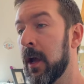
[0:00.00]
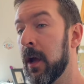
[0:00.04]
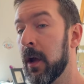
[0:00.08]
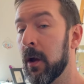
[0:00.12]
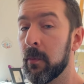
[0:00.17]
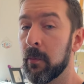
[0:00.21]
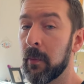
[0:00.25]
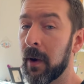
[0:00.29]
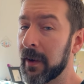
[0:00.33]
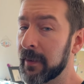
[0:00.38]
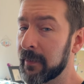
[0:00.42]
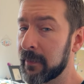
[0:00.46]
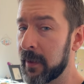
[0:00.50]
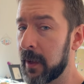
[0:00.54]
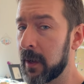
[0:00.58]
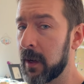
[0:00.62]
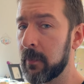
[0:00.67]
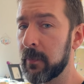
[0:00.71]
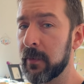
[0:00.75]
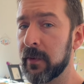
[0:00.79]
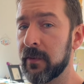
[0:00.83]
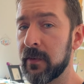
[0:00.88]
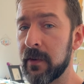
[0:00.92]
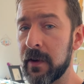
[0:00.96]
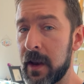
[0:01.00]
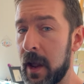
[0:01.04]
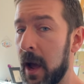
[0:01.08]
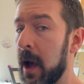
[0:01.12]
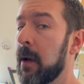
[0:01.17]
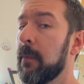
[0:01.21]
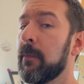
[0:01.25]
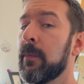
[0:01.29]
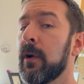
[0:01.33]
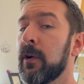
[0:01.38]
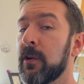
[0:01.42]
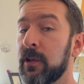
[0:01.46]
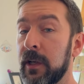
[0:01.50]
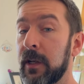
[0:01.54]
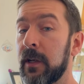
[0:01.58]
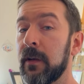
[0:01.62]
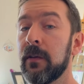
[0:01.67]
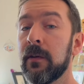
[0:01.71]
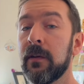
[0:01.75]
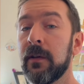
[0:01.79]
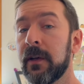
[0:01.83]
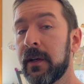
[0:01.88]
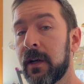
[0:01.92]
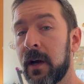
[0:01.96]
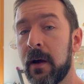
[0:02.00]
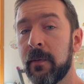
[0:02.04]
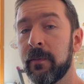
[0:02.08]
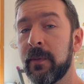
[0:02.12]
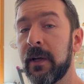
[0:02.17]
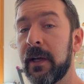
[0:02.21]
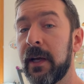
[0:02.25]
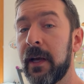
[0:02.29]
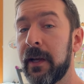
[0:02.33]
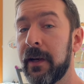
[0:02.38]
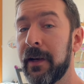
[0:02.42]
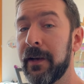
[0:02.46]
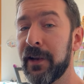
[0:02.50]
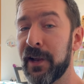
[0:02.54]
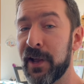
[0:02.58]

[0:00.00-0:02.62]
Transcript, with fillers: My setup is not particularly complicated,